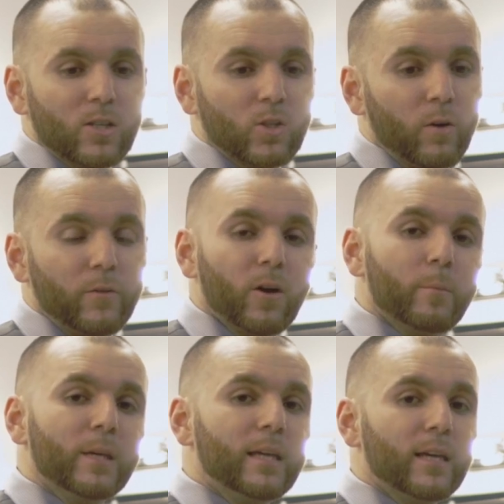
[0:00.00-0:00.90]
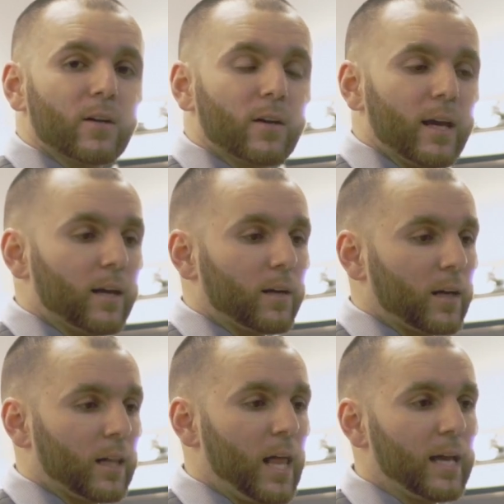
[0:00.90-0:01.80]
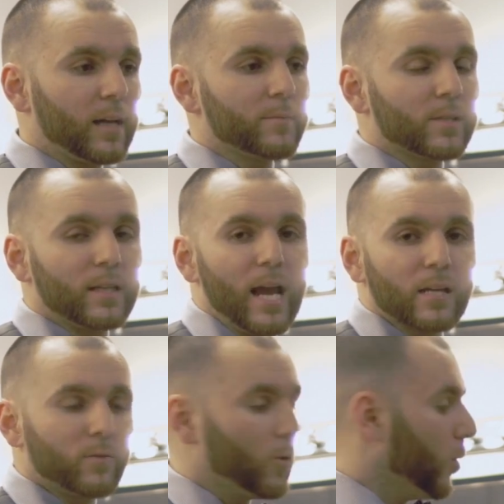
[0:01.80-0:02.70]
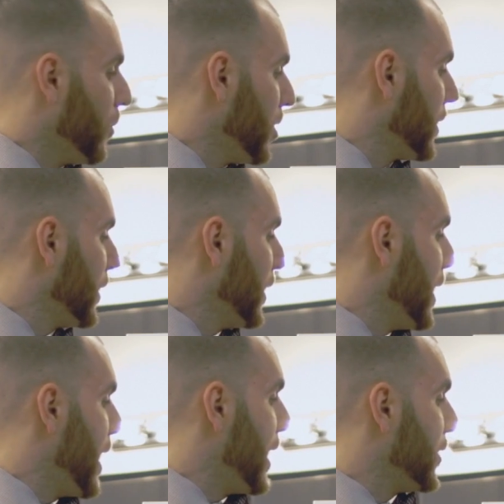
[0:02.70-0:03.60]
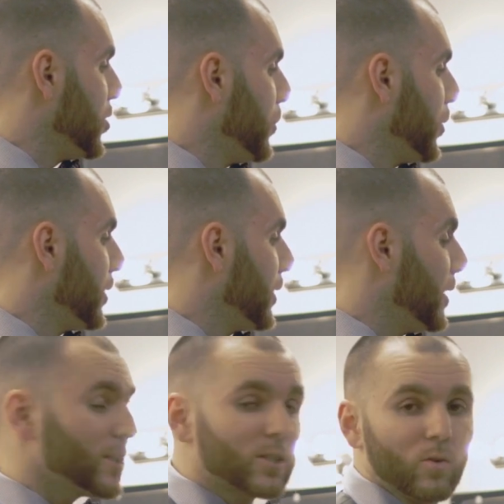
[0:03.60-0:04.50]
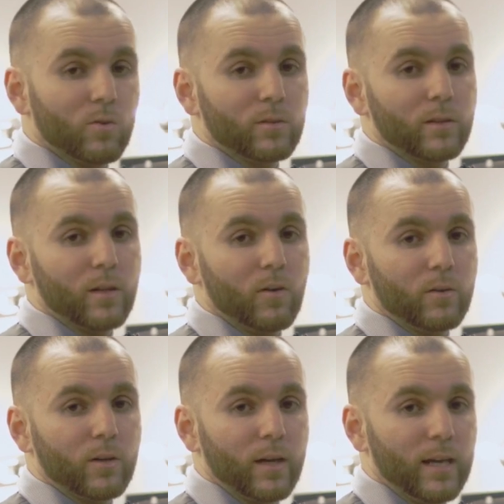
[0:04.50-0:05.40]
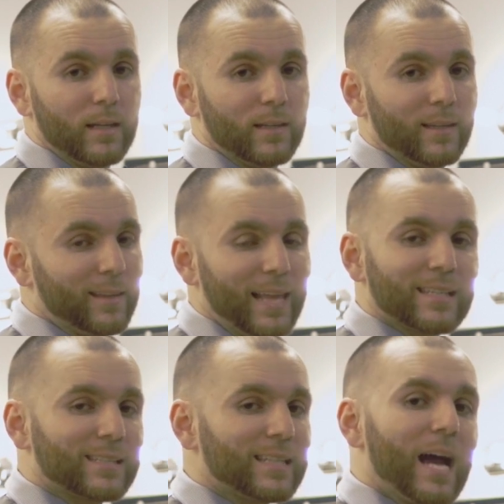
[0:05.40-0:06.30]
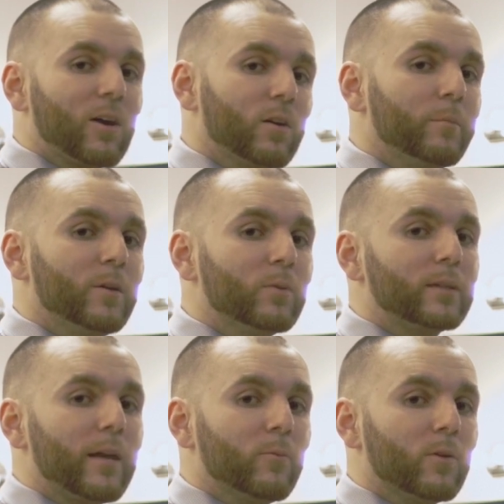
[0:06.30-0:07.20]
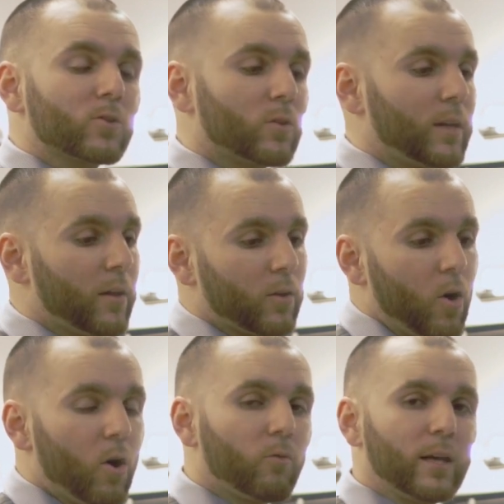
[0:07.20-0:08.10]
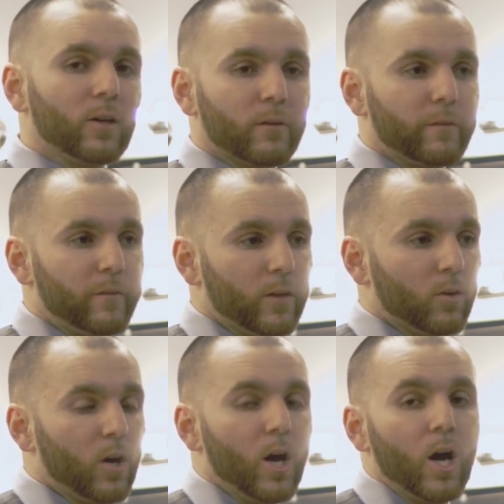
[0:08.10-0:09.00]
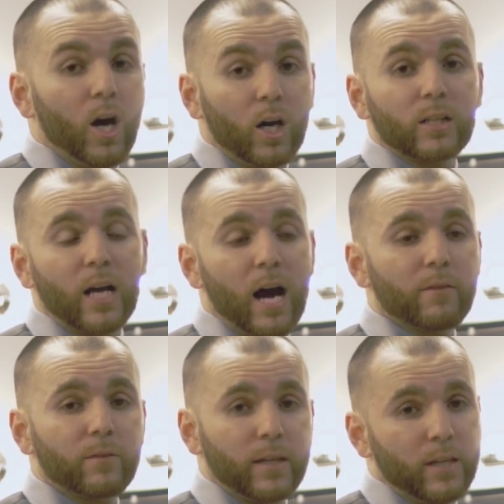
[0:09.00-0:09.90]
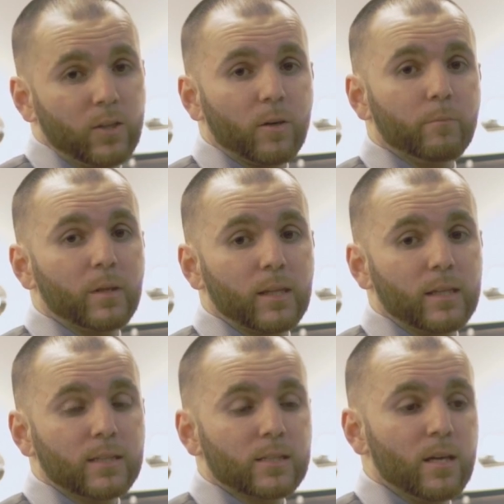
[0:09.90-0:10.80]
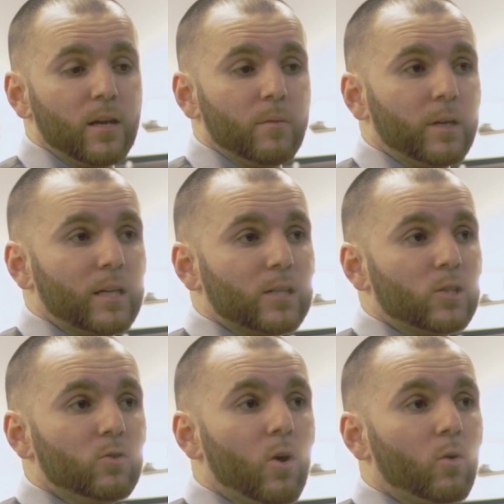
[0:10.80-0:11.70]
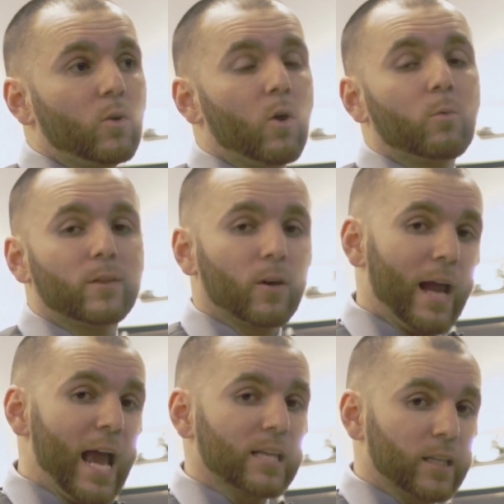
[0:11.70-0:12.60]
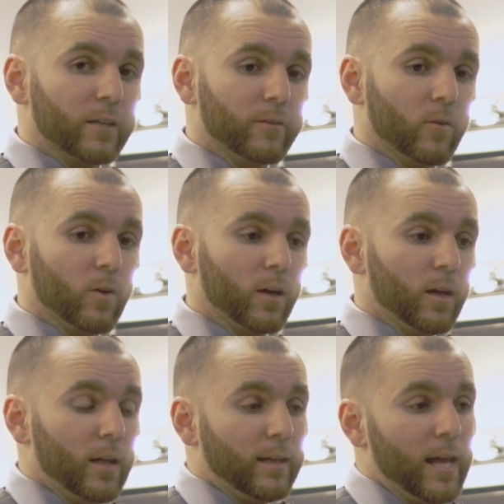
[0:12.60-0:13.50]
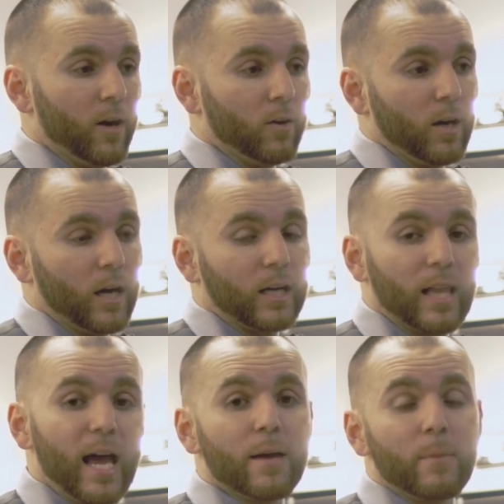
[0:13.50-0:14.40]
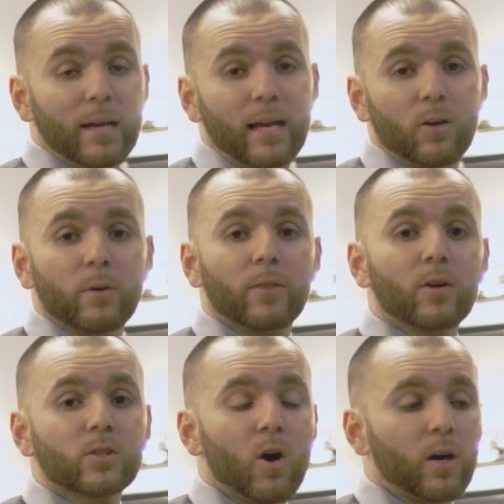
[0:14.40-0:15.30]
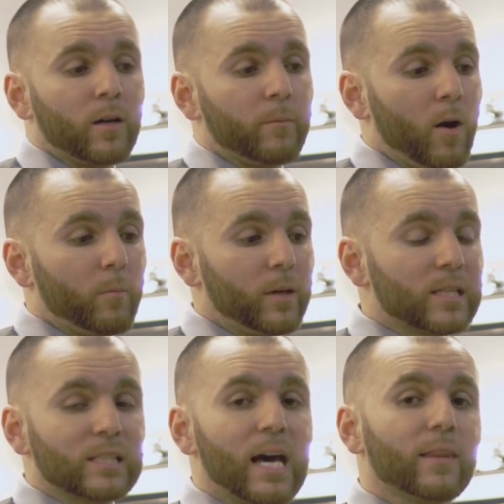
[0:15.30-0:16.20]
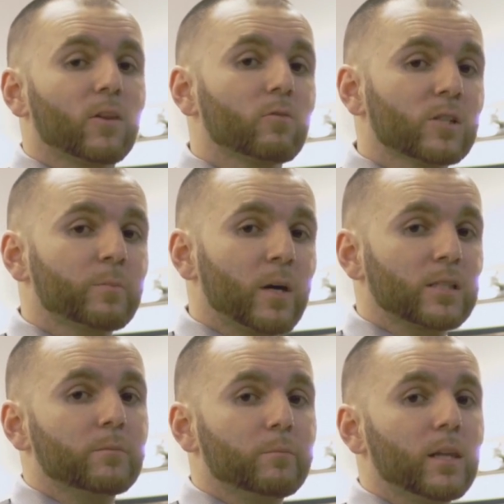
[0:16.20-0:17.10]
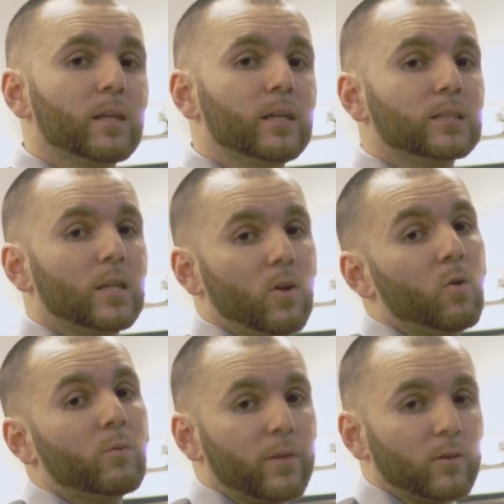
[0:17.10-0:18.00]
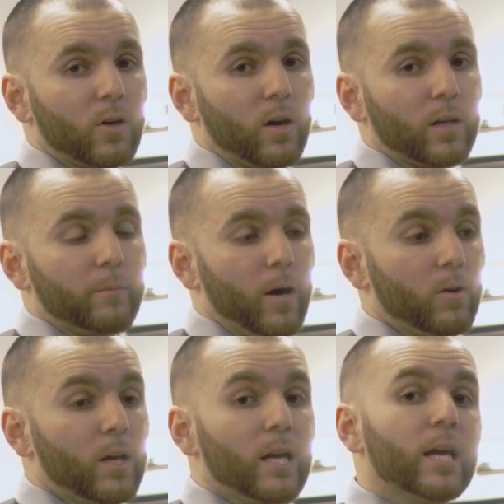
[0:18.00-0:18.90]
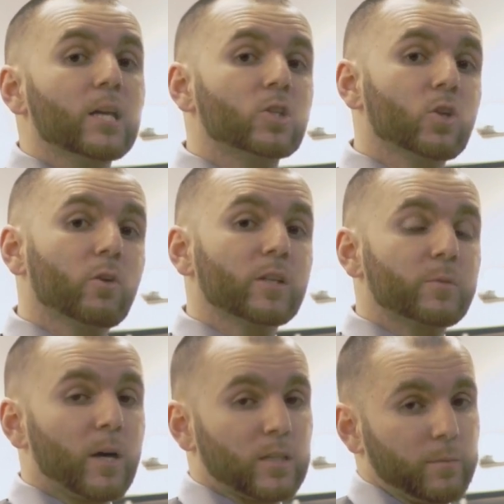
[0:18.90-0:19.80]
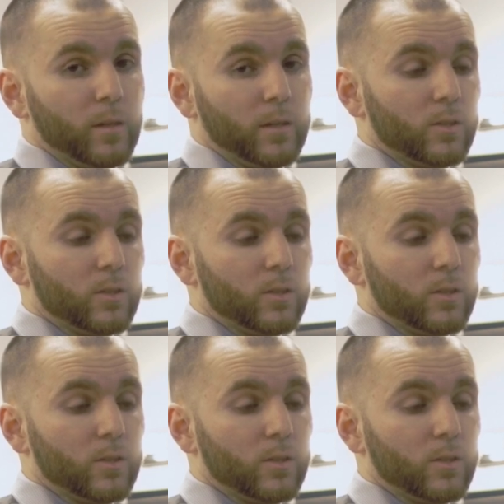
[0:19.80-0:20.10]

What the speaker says: So if you're a beginner and a client comes in and asks for a 1 and you put this on their head, that's not going to be what they want. So now they're already going to feel unconfident in your abilities because you don't know what they're asking for. Now, a client may not know what they're talking about, but it's not their responsibility to know what they're talking about. It's your responsibility.